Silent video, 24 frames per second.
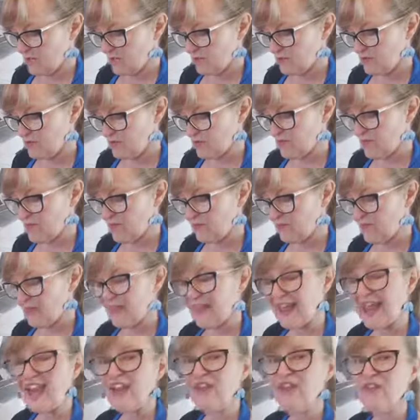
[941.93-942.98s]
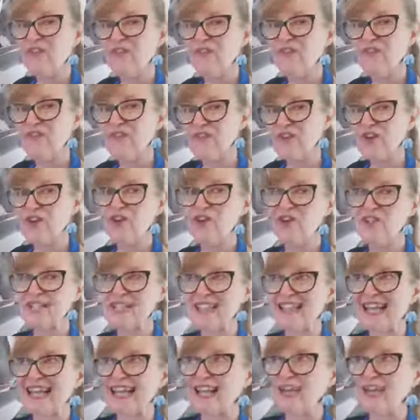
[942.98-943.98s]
And I'm just giving that first